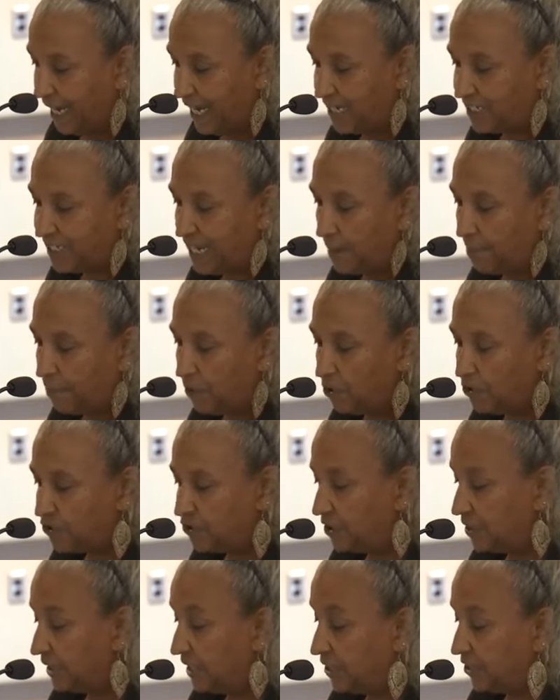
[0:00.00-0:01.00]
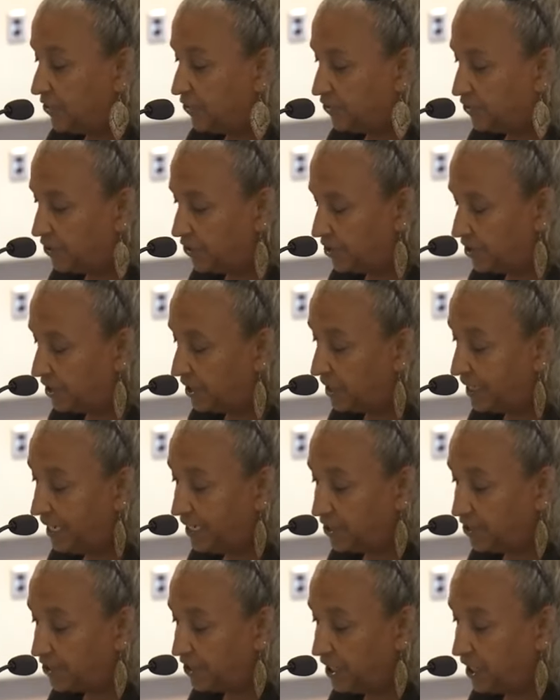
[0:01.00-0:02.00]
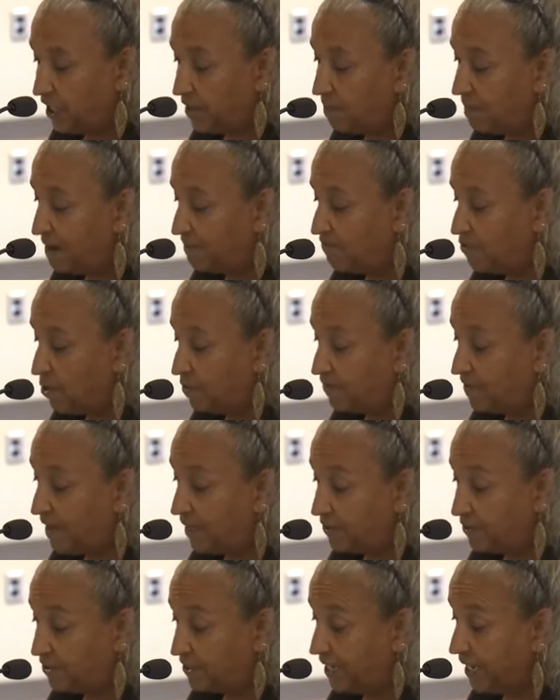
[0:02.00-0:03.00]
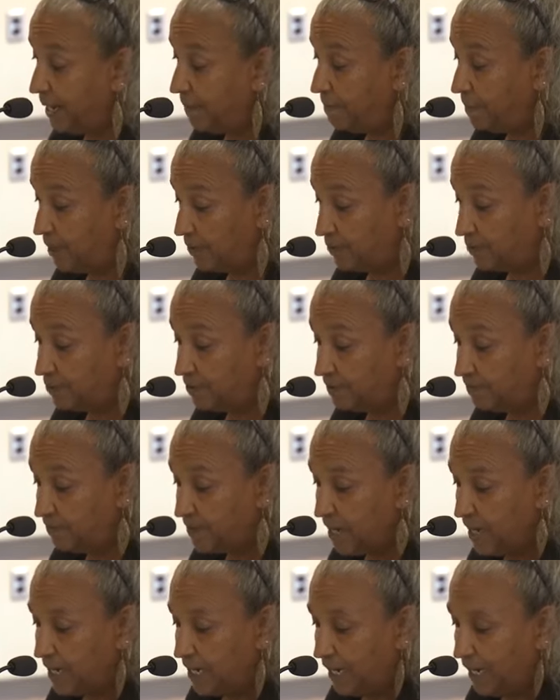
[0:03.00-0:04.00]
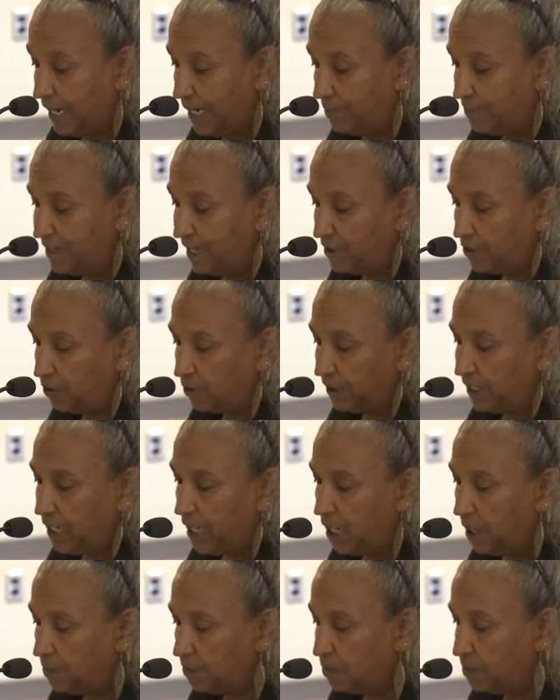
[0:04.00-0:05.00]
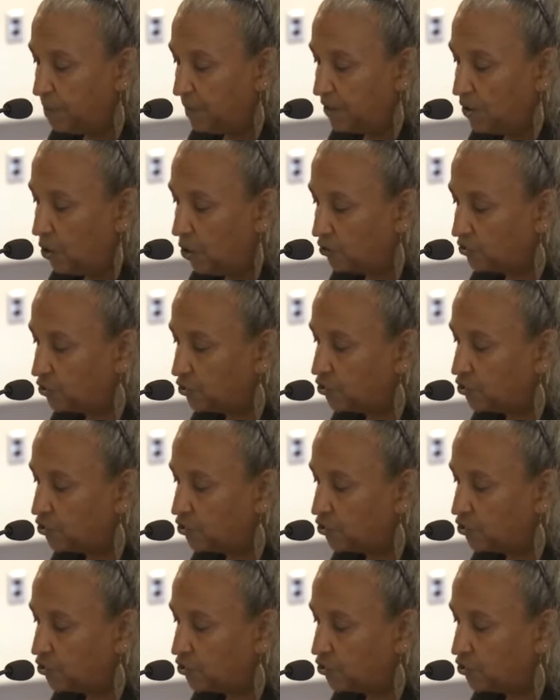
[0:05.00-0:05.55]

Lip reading: As I personally consider the legacy of my forefathers and mothers, I am not only humbled but